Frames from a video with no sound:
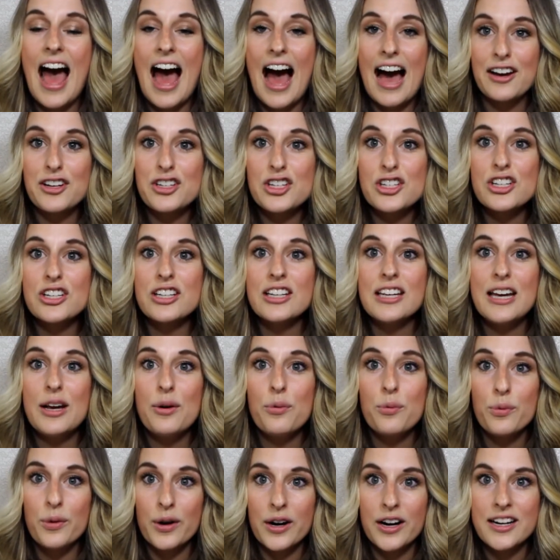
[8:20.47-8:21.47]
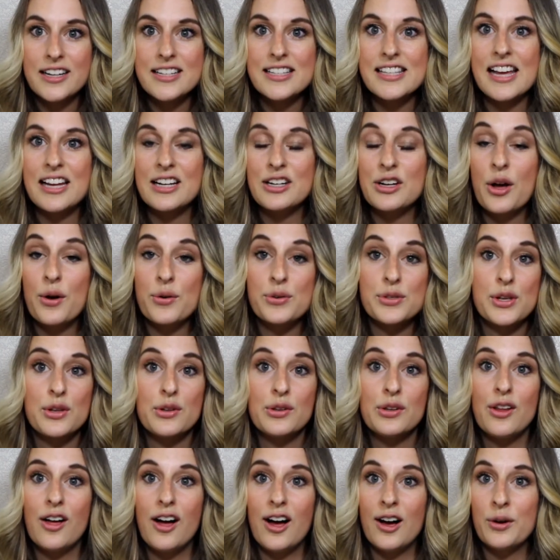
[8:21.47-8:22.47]
actually works and goes a
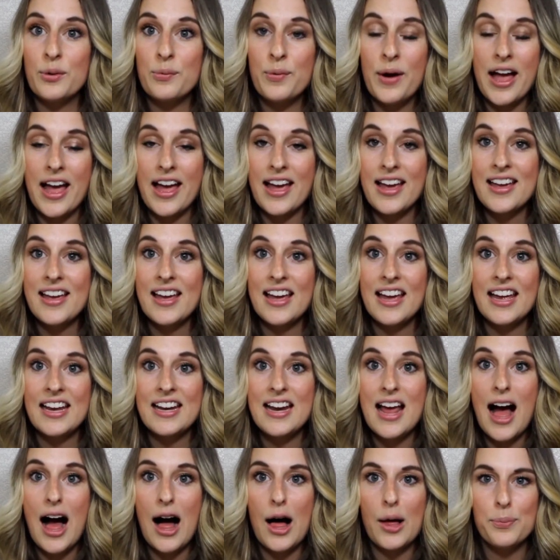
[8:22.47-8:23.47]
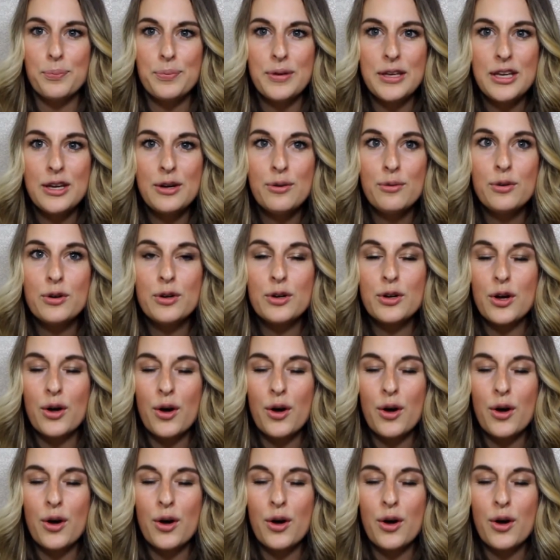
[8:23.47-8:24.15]
long way in helping you